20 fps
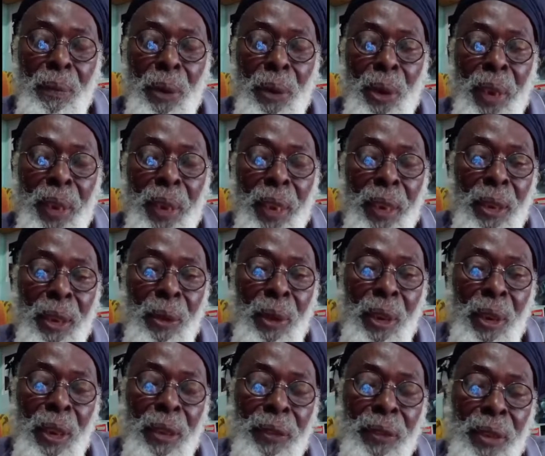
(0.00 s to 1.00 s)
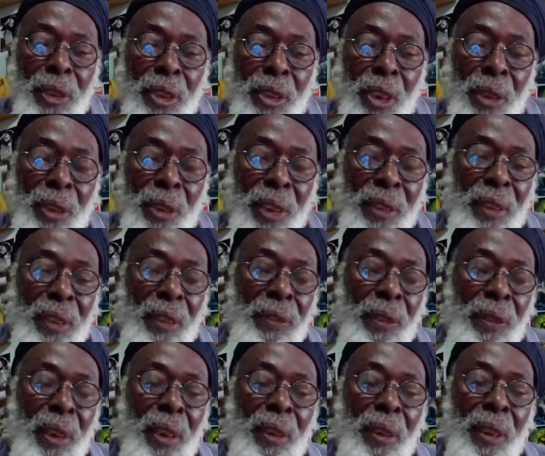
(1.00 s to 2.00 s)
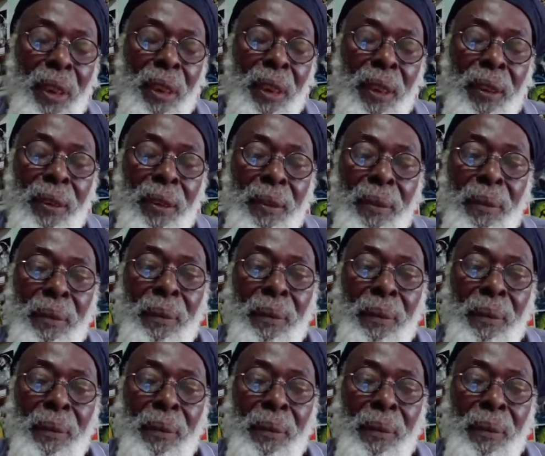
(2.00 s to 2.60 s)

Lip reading: Boy, and I did live in Jarastafari.